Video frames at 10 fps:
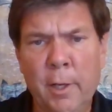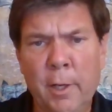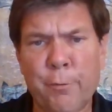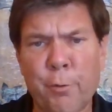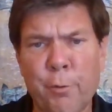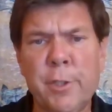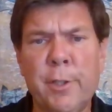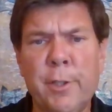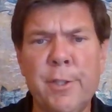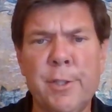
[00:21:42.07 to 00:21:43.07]

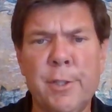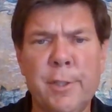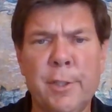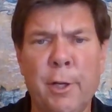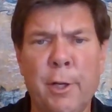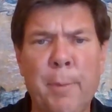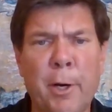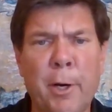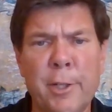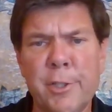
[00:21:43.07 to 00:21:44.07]
Unfortunately, this is, you know,
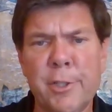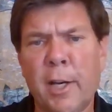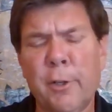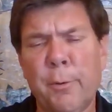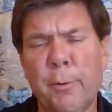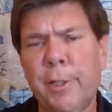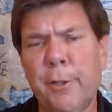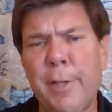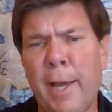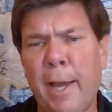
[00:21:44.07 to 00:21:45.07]
America is not going to
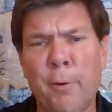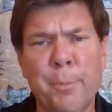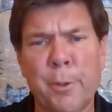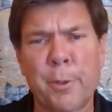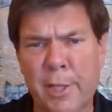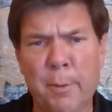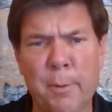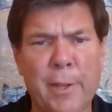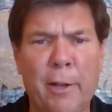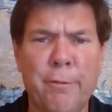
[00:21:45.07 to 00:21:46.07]
go down per se
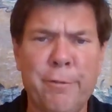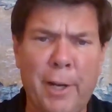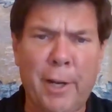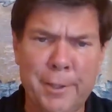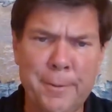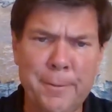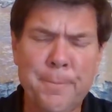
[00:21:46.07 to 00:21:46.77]
without a fight,